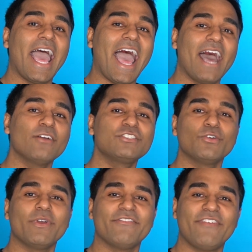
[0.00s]
how
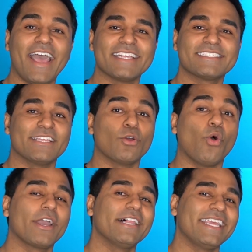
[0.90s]
to invest in
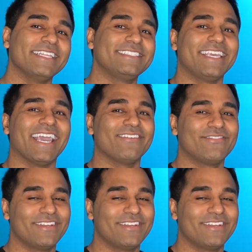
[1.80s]
oil ETF.